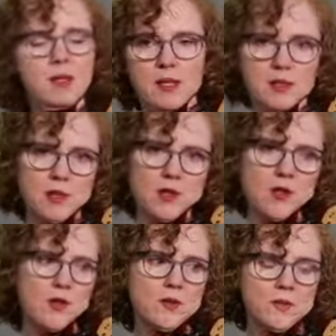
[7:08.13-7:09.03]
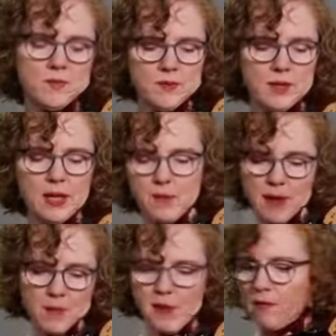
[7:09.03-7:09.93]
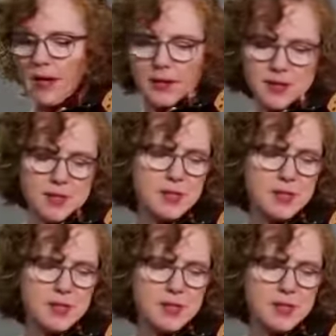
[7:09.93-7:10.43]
is secure, okay? My violin